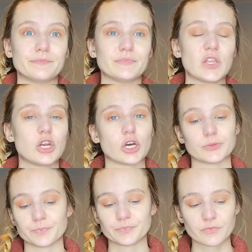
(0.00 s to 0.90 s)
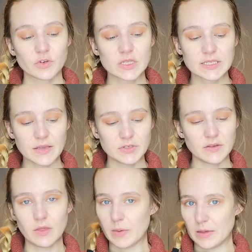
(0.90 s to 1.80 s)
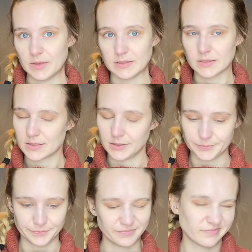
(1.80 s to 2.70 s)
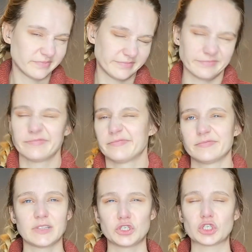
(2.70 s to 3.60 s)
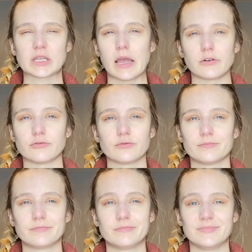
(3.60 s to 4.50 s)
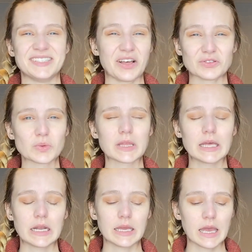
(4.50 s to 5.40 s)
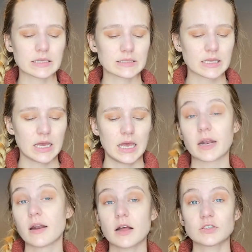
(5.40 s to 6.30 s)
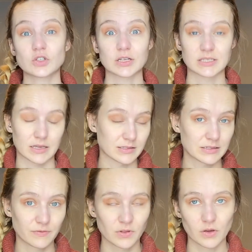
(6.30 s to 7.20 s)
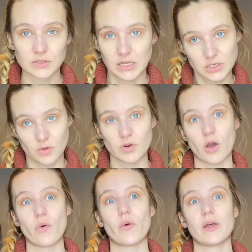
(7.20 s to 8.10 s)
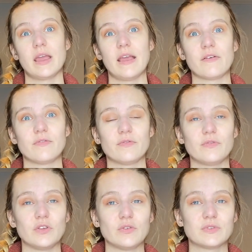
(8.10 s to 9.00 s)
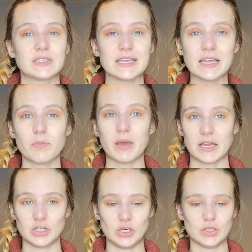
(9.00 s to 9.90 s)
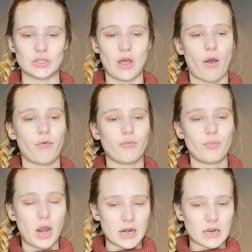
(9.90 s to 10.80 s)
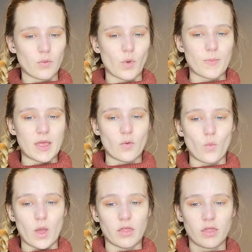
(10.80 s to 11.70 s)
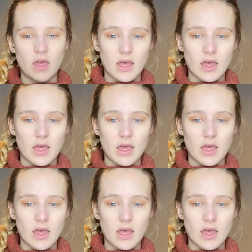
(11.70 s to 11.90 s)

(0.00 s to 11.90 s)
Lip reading: You know, for the safety of the babies, it just kind of dealt with it, I guess. A non-stress test, for those that don't know, if you've seen pictures of pregnant women with